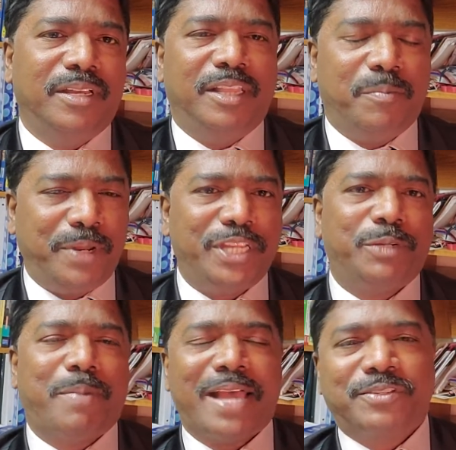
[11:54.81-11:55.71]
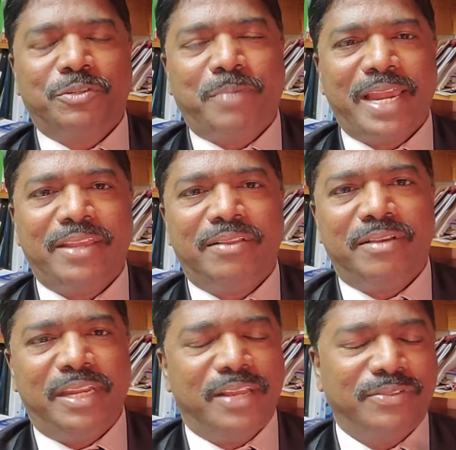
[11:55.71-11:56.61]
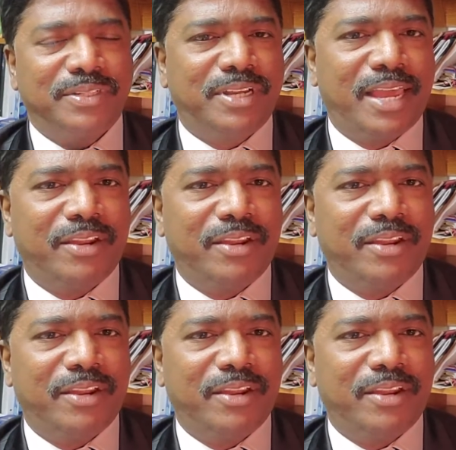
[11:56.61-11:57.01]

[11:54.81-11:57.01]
The priest passes by, he doesn't care,